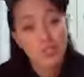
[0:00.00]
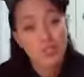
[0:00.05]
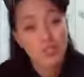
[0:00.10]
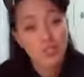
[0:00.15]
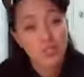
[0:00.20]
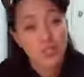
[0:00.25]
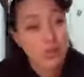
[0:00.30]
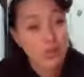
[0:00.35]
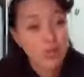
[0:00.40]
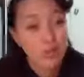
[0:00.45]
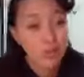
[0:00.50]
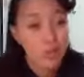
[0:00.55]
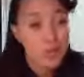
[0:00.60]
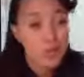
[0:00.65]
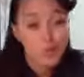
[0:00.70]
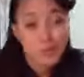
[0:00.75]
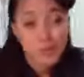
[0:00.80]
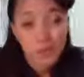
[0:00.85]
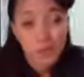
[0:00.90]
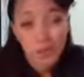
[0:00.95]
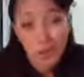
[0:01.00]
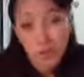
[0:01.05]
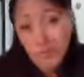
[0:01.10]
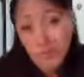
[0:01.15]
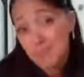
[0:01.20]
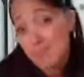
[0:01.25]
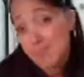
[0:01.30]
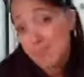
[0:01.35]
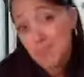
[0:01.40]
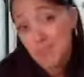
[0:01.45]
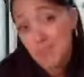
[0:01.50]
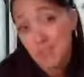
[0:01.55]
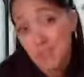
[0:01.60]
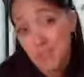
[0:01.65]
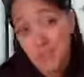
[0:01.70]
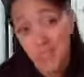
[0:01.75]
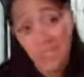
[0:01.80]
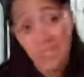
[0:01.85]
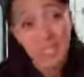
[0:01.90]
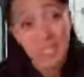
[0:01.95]
in just a regular mason jar. You can
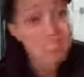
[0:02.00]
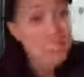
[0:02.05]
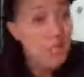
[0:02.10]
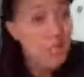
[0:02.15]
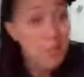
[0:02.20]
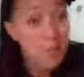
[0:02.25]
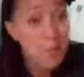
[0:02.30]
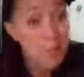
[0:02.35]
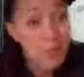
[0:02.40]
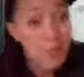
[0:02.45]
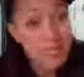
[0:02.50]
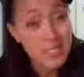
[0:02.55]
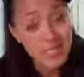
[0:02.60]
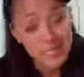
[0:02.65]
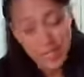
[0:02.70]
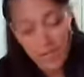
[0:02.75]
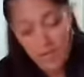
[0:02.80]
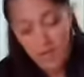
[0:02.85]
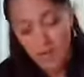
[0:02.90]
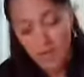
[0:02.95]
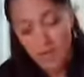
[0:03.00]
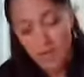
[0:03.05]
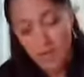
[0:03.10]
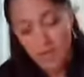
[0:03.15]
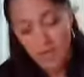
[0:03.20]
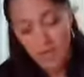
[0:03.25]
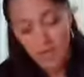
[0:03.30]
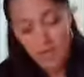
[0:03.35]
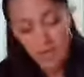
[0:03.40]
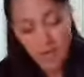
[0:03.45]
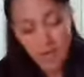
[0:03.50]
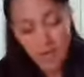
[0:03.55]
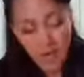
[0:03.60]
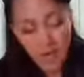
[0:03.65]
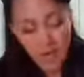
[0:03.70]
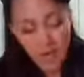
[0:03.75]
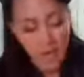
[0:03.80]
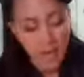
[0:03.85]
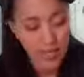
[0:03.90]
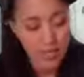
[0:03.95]
do it in a Tupperware container.
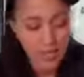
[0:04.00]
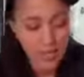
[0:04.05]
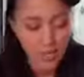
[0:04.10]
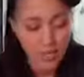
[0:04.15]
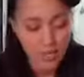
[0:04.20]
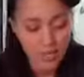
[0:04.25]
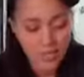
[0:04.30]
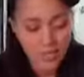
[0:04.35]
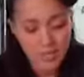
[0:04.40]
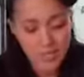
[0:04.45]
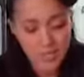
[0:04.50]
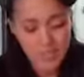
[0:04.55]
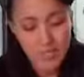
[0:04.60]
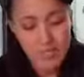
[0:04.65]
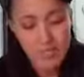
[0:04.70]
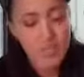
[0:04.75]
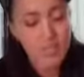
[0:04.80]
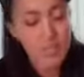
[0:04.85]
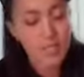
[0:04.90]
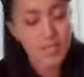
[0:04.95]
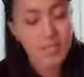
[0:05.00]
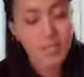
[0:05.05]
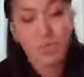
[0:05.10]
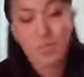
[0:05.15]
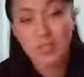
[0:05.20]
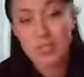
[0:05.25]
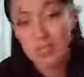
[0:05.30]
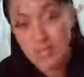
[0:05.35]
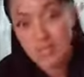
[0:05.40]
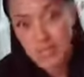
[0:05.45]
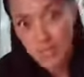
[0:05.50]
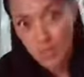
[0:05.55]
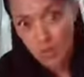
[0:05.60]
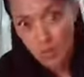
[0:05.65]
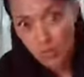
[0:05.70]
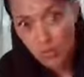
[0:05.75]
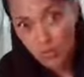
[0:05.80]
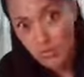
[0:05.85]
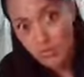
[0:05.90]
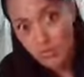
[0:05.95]
It just needs to be something that you can
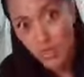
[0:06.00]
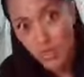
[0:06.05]
seal